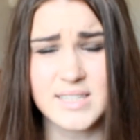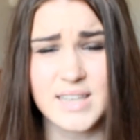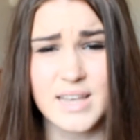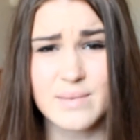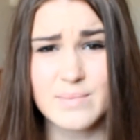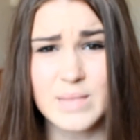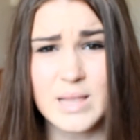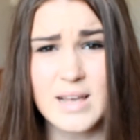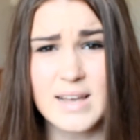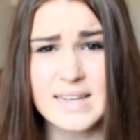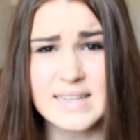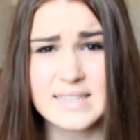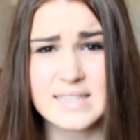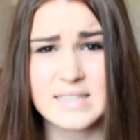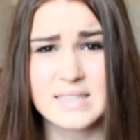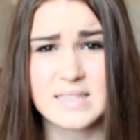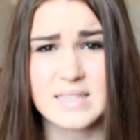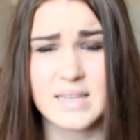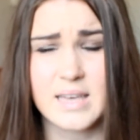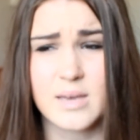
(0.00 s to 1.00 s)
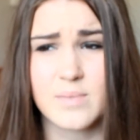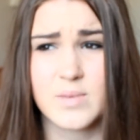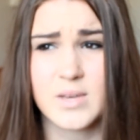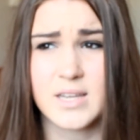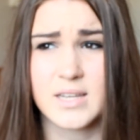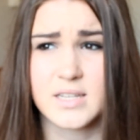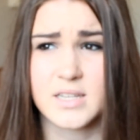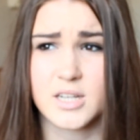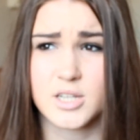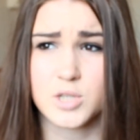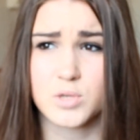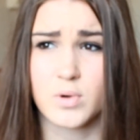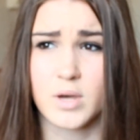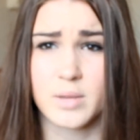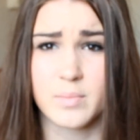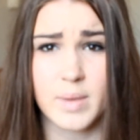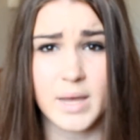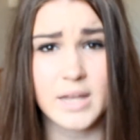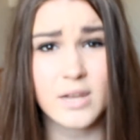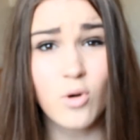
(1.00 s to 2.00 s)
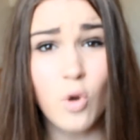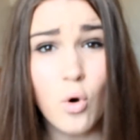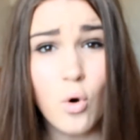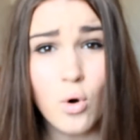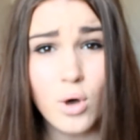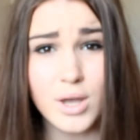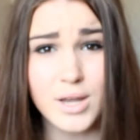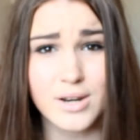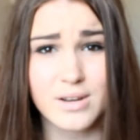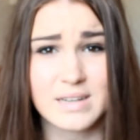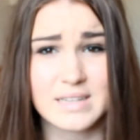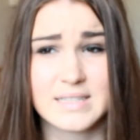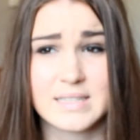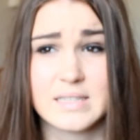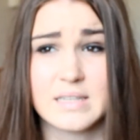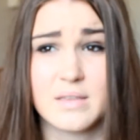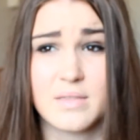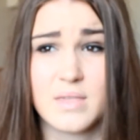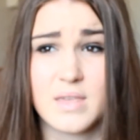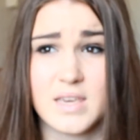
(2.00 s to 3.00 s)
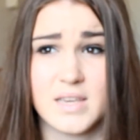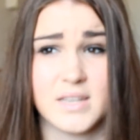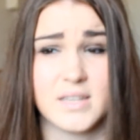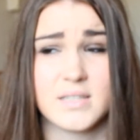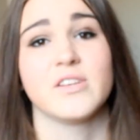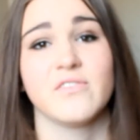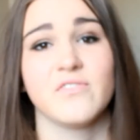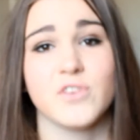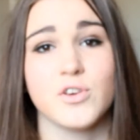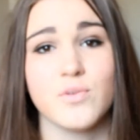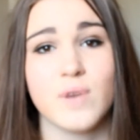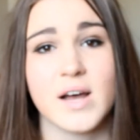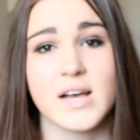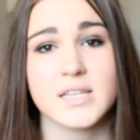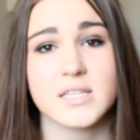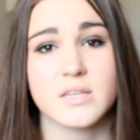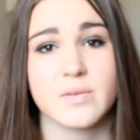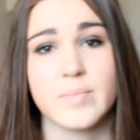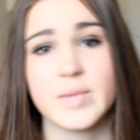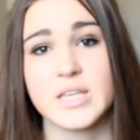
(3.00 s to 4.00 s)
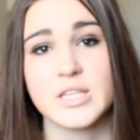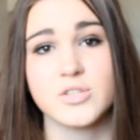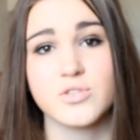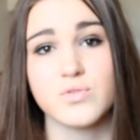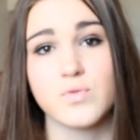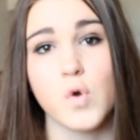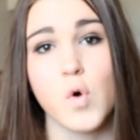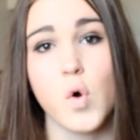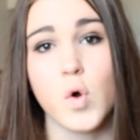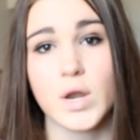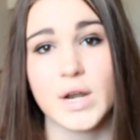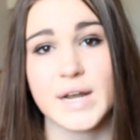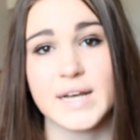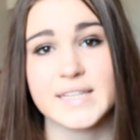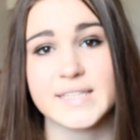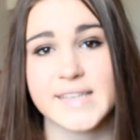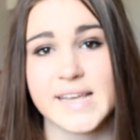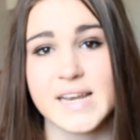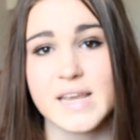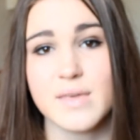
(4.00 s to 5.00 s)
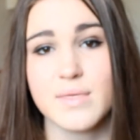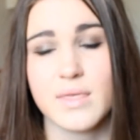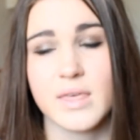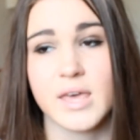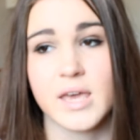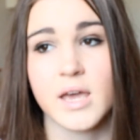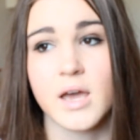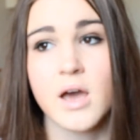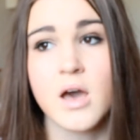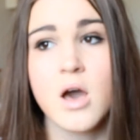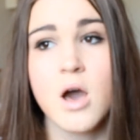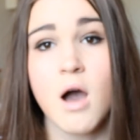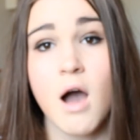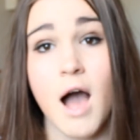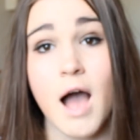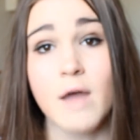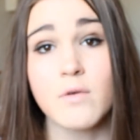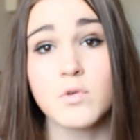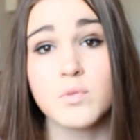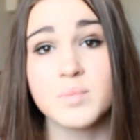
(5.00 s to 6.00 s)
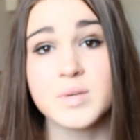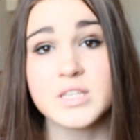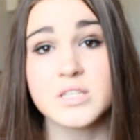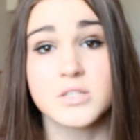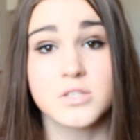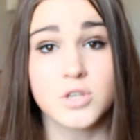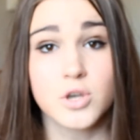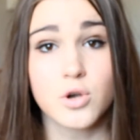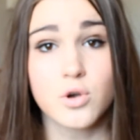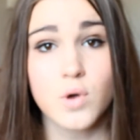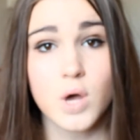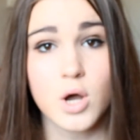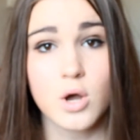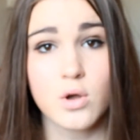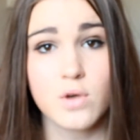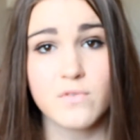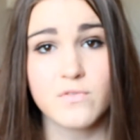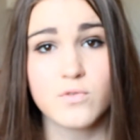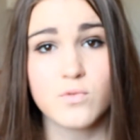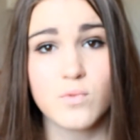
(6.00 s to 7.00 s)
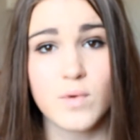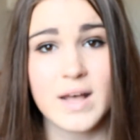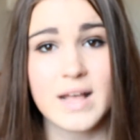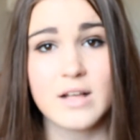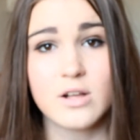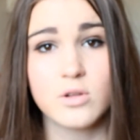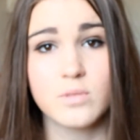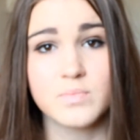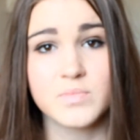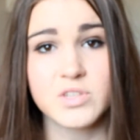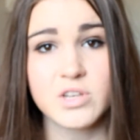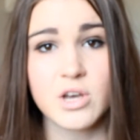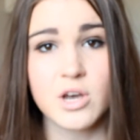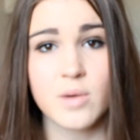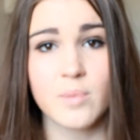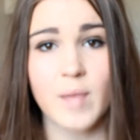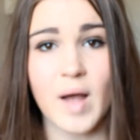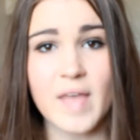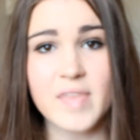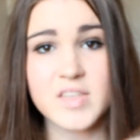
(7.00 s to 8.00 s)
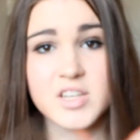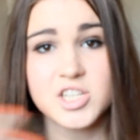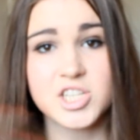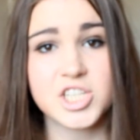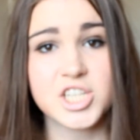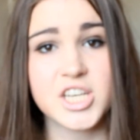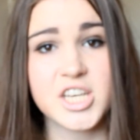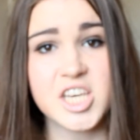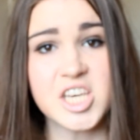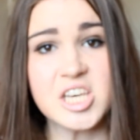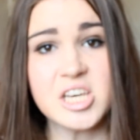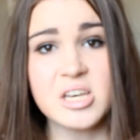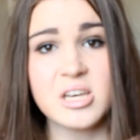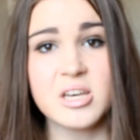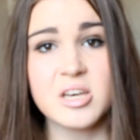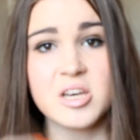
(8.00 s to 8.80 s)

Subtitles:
the same lines as the keeping in touch one, but organizing things. And if you ask me to organize anything, I will be so overwhelmed by the sheer